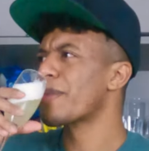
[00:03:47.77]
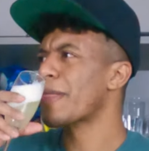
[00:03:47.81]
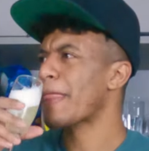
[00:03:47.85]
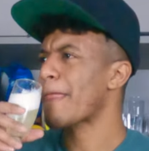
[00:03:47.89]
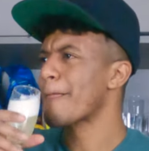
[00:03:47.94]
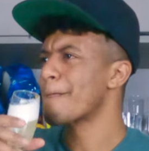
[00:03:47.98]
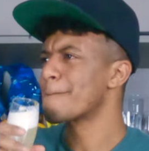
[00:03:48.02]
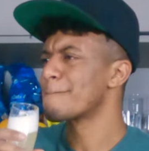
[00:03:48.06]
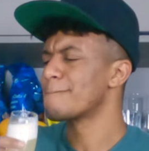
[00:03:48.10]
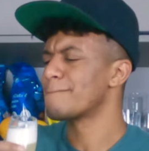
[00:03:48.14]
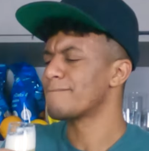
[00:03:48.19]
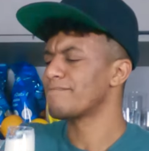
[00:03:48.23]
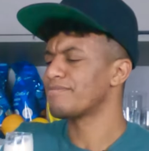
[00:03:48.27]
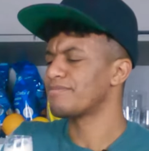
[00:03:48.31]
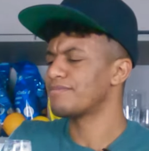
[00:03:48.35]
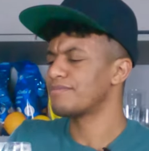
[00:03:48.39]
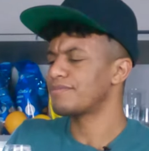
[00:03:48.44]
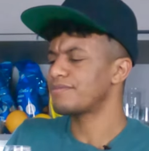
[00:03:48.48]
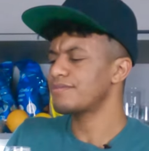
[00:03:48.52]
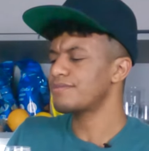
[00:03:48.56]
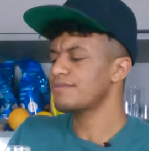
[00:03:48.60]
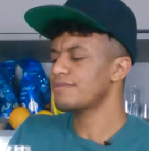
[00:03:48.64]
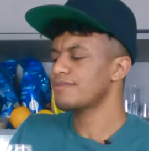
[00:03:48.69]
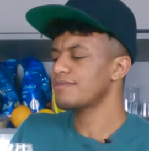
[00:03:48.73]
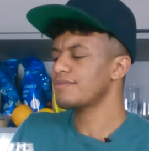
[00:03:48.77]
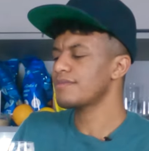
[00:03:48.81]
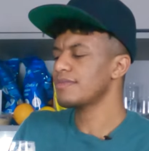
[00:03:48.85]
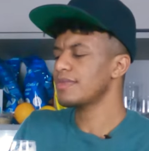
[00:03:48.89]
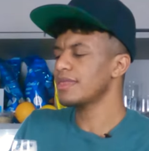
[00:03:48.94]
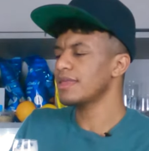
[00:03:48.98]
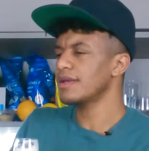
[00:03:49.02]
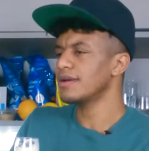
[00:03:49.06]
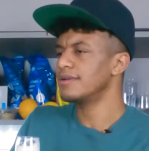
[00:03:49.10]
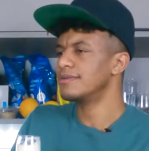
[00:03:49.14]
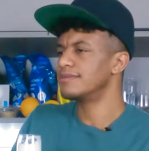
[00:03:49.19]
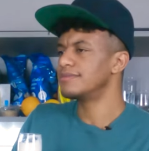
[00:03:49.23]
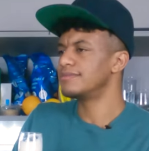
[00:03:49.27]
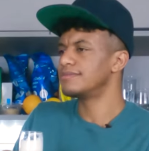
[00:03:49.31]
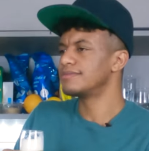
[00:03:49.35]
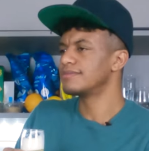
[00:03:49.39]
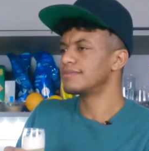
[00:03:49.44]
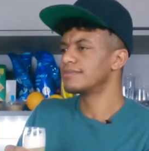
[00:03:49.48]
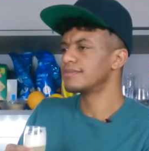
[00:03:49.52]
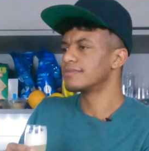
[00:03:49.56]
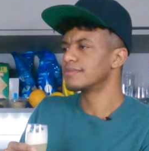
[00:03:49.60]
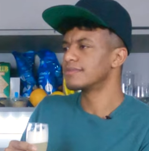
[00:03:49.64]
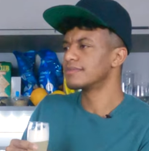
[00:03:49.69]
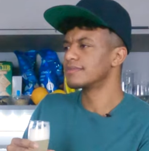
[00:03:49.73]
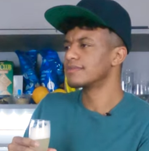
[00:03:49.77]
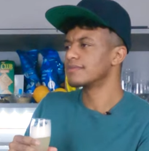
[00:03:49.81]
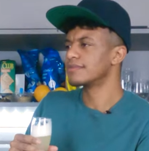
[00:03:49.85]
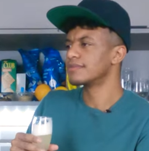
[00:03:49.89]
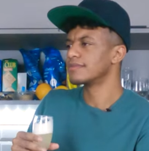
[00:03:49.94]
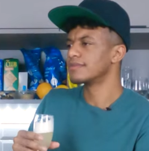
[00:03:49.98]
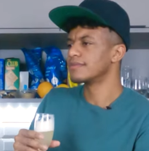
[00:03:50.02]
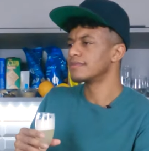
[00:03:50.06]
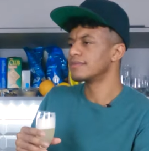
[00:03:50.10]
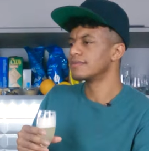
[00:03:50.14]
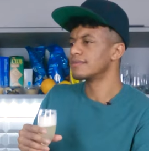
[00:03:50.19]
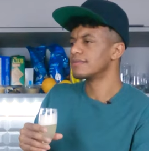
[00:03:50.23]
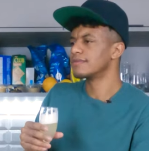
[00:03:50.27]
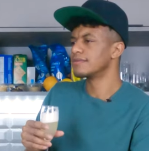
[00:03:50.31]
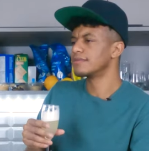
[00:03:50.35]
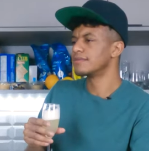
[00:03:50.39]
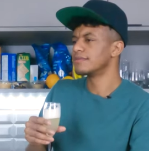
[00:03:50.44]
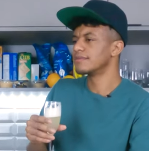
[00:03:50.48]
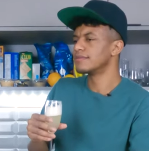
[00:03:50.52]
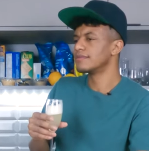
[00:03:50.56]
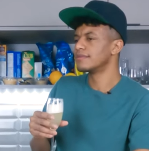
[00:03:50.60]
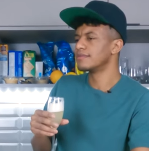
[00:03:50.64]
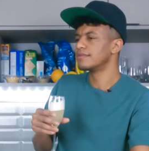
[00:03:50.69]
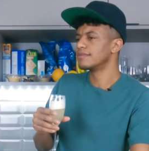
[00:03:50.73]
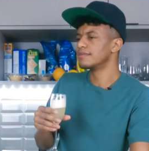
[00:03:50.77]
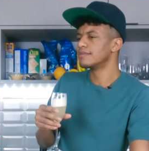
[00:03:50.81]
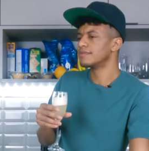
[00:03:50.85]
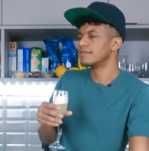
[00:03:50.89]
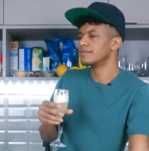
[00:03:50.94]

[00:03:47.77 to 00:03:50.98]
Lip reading: [no speech]